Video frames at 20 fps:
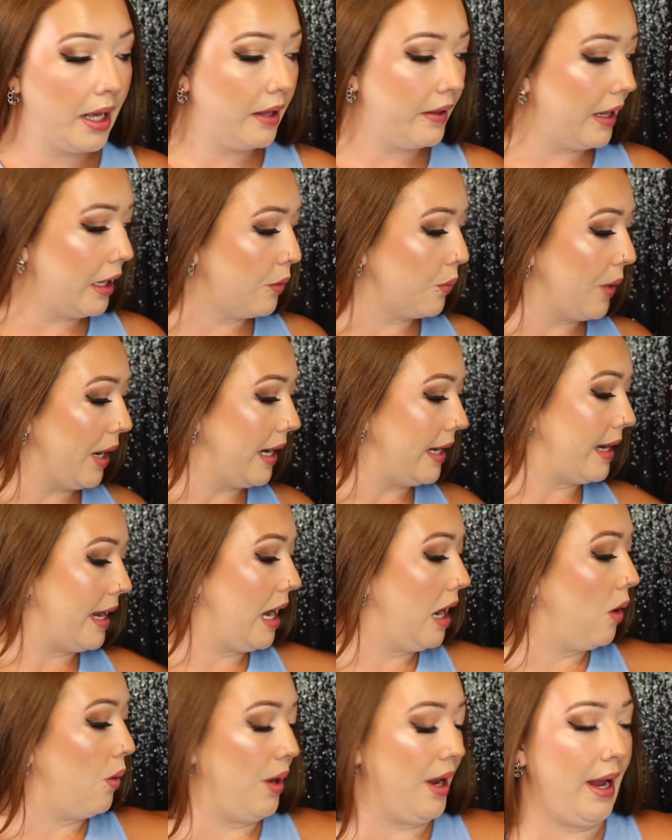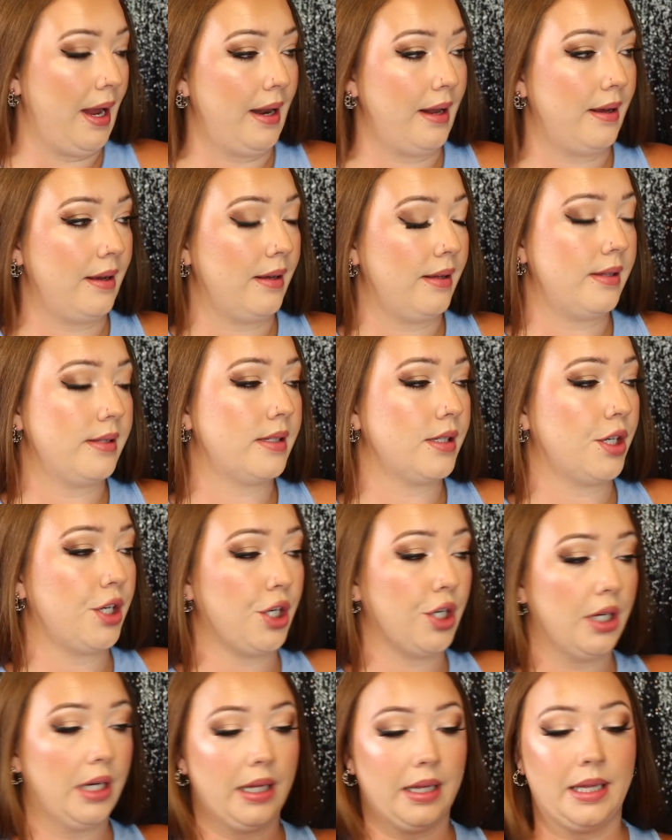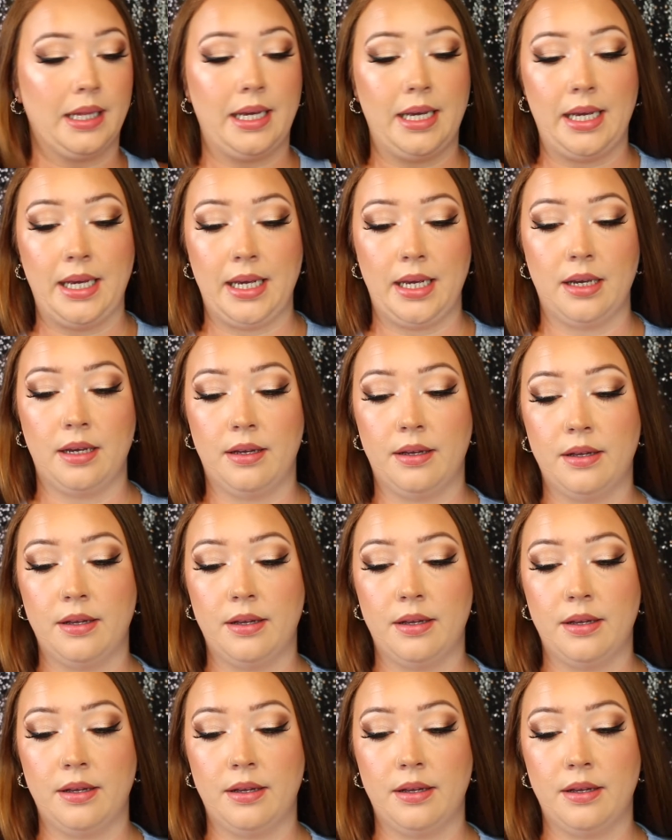Like right now it is currently